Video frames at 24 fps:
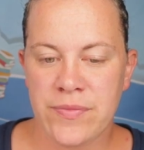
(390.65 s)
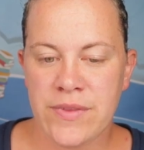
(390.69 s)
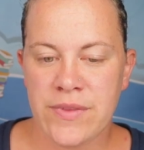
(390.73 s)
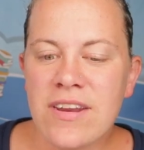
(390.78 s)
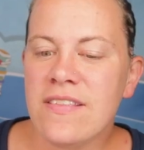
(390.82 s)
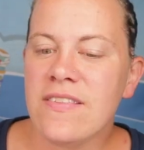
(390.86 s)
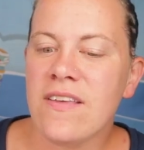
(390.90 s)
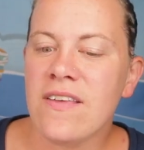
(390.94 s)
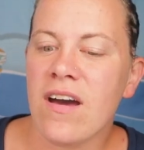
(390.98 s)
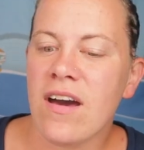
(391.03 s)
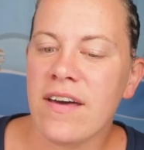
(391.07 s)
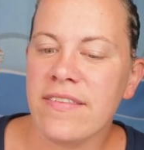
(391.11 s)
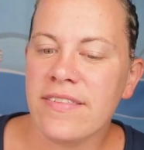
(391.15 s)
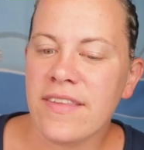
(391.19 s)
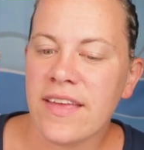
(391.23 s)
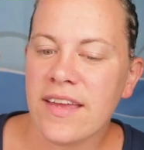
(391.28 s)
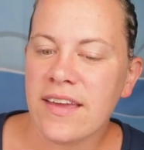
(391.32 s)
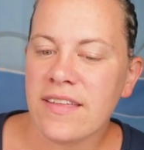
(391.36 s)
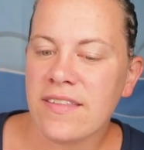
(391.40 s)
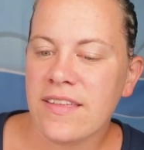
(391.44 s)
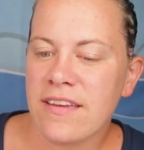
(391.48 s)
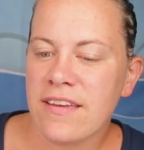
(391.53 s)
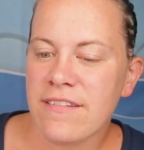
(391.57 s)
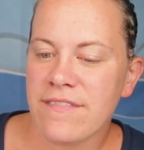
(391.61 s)
And in the
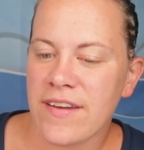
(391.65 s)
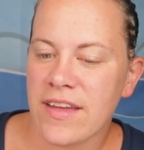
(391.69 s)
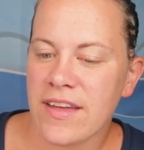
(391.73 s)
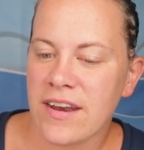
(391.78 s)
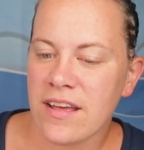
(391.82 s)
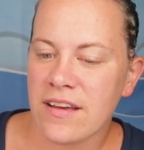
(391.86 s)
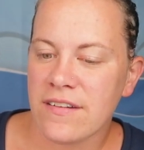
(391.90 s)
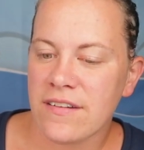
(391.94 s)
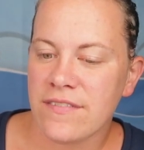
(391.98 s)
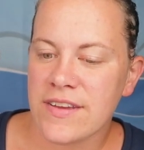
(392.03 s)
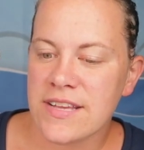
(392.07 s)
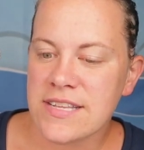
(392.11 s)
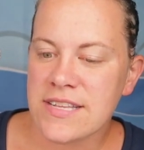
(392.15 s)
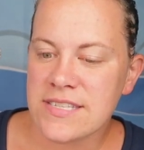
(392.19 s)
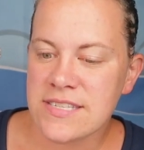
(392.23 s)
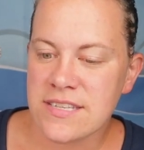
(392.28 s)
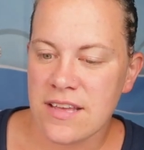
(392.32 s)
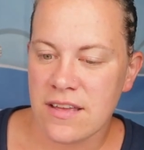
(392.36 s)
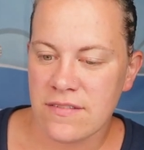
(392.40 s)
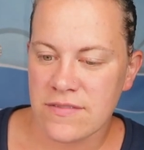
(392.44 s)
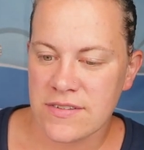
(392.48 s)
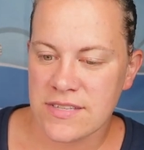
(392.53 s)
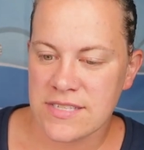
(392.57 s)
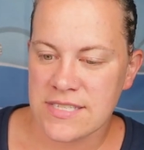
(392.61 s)
unlikely event of
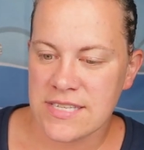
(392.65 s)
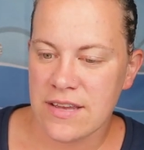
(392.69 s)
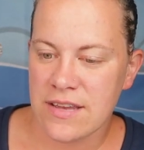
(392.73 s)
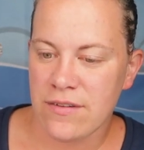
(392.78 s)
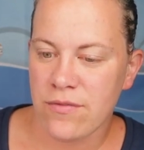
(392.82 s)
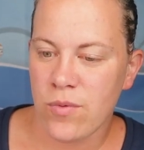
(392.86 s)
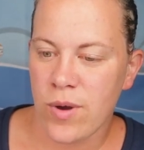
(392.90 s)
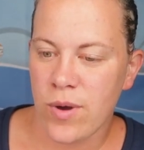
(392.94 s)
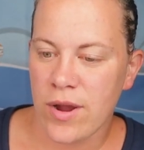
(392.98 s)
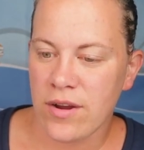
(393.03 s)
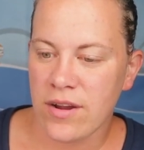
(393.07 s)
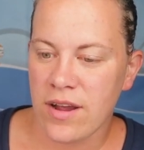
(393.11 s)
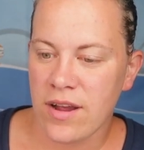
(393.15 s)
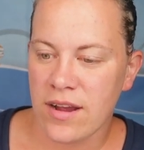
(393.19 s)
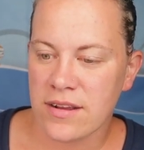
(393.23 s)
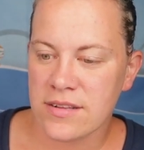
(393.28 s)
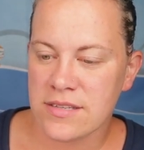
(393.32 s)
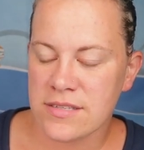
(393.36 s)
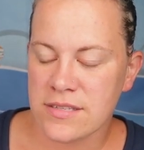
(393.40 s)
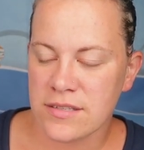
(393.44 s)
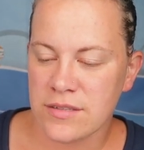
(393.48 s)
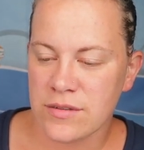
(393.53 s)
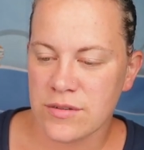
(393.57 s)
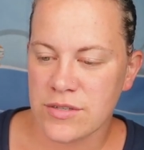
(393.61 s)
insolvency of
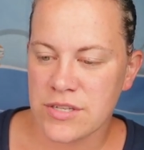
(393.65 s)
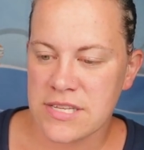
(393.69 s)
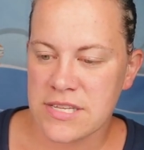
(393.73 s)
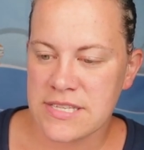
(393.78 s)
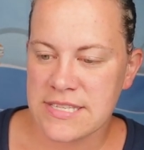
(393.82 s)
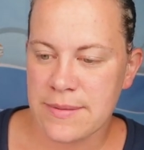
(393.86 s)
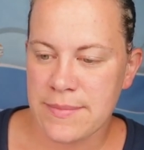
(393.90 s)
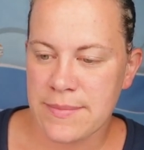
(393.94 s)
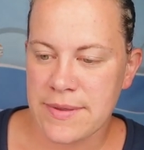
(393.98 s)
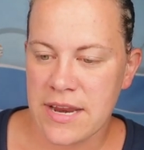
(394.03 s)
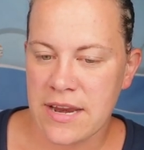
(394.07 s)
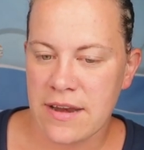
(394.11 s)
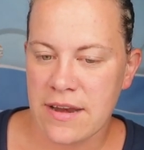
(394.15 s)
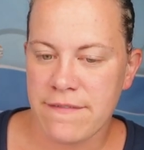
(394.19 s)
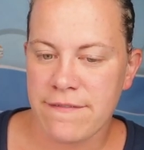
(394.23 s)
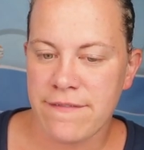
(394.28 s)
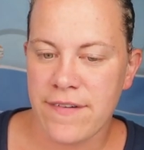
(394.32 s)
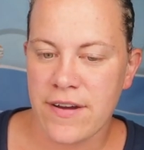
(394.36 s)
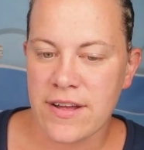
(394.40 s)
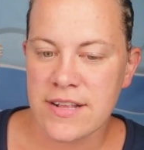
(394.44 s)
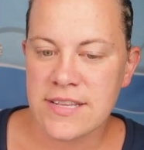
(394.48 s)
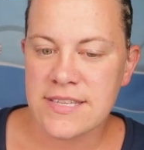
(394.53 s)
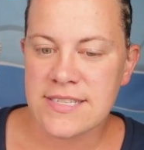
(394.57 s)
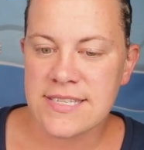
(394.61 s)
Wirecard Solutions Limited,
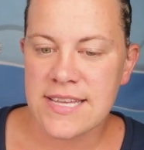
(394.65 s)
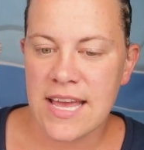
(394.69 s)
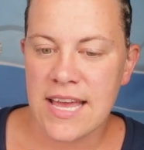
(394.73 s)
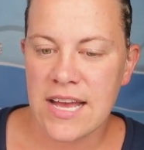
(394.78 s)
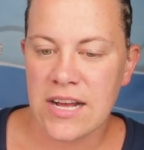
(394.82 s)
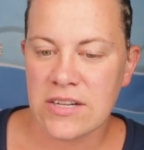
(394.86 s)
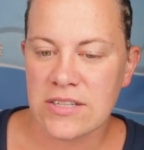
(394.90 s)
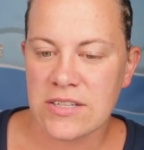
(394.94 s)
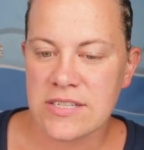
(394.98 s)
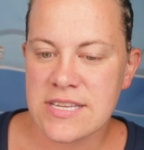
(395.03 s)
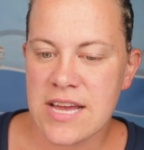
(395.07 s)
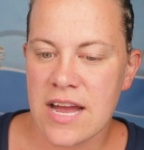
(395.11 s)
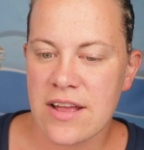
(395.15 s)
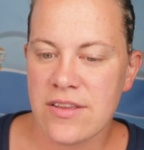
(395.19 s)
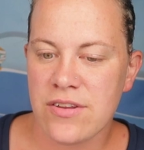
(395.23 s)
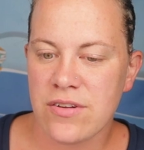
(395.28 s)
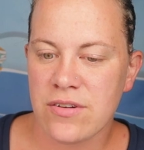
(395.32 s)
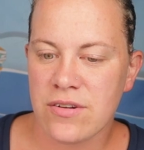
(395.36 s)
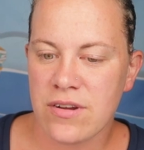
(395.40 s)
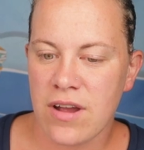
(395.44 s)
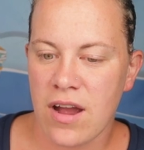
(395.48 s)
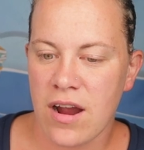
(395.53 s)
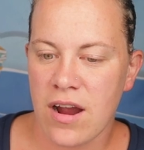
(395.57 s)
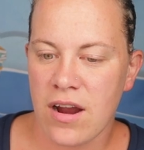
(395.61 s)
funds held on
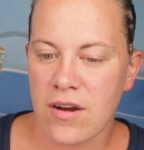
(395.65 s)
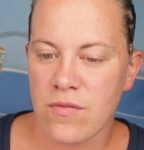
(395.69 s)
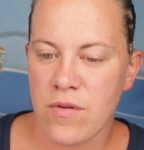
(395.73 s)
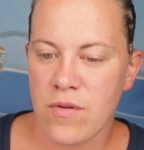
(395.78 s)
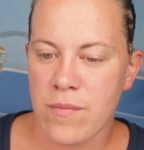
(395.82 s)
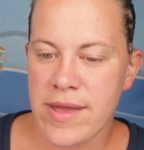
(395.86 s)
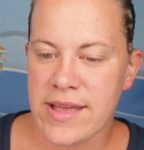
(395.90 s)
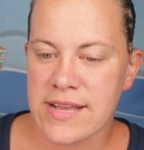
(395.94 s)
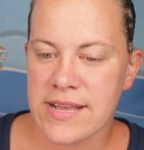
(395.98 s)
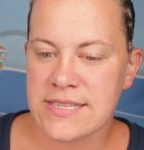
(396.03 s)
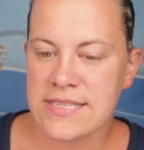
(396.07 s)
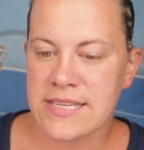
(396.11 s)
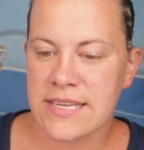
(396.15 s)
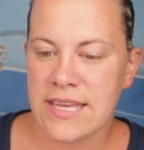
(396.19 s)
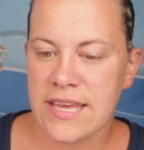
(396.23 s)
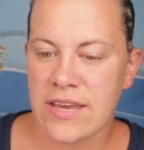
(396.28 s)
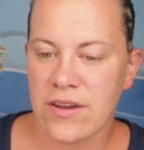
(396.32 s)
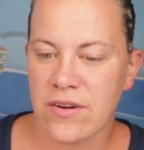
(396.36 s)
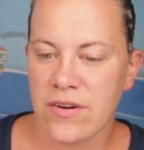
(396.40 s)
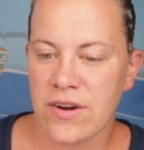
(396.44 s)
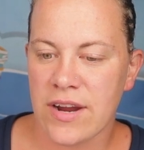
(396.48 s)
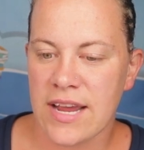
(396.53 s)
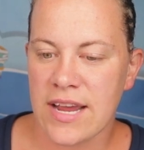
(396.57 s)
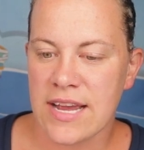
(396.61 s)
your card remain
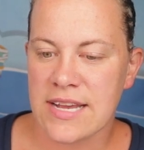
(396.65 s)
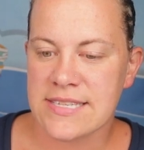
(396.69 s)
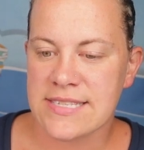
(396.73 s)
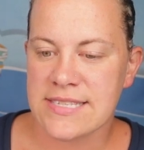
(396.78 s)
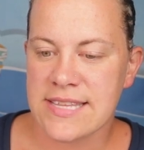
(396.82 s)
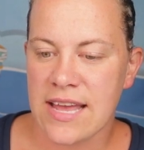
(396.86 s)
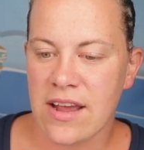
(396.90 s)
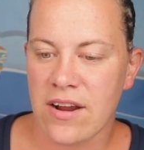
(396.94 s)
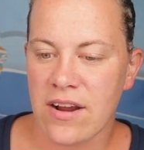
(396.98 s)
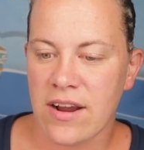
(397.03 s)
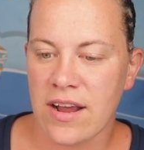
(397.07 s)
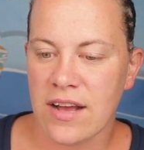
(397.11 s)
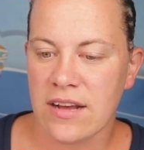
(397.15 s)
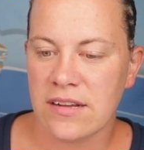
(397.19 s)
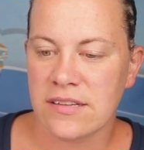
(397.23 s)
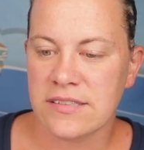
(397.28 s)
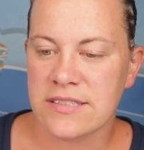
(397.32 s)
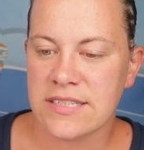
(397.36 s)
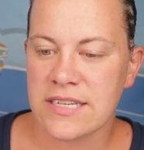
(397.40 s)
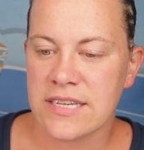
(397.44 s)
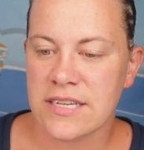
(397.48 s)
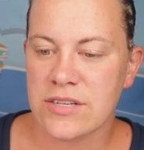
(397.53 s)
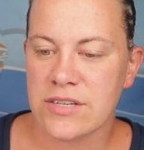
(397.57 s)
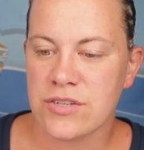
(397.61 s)
secure as they are
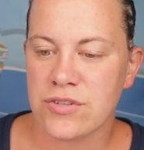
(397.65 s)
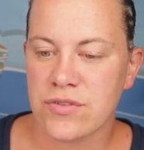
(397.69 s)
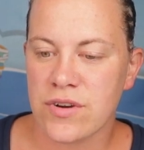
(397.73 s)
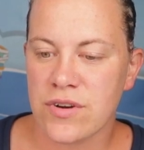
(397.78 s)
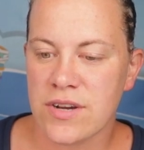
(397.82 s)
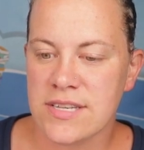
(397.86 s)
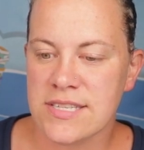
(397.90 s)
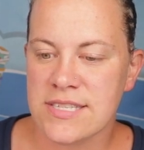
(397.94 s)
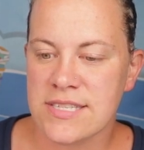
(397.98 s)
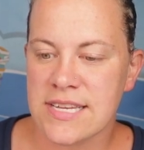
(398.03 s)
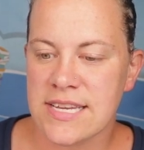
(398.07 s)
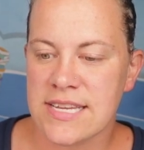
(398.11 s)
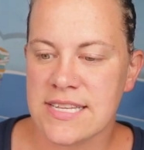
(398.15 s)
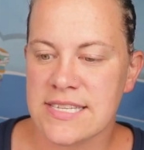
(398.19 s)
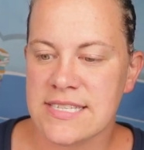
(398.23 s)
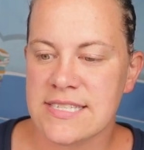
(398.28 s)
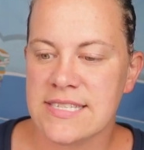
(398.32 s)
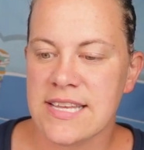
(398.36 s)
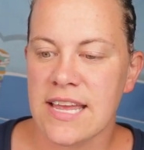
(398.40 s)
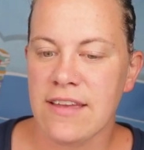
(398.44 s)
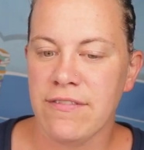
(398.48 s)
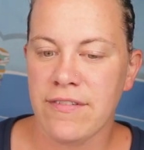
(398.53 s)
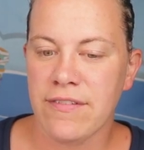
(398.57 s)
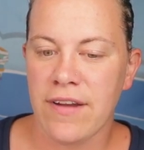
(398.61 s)
held in trust and
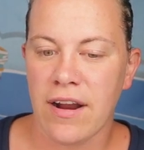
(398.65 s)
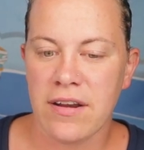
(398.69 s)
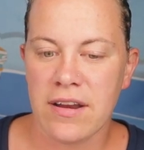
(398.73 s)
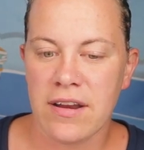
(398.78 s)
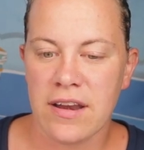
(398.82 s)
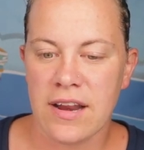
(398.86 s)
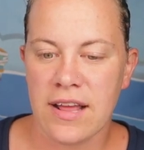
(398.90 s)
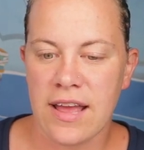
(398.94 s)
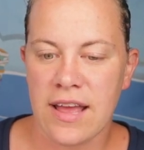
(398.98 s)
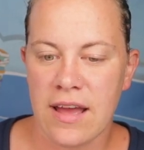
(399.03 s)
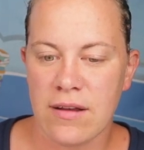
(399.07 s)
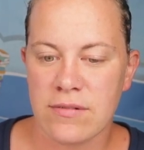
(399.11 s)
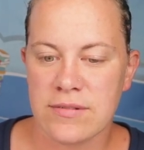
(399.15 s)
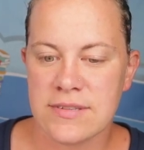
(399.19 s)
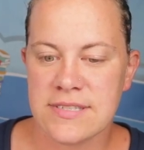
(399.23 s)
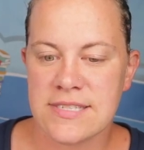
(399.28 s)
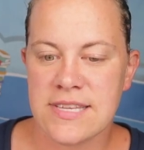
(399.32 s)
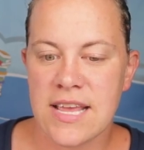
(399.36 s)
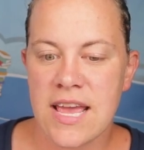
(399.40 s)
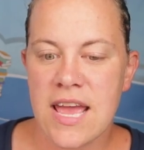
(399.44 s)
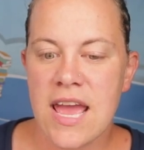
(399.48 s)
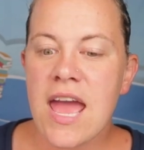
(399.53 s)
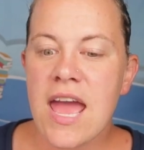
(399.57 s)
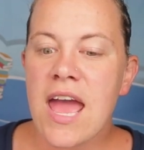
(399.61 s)
safeguarded accounts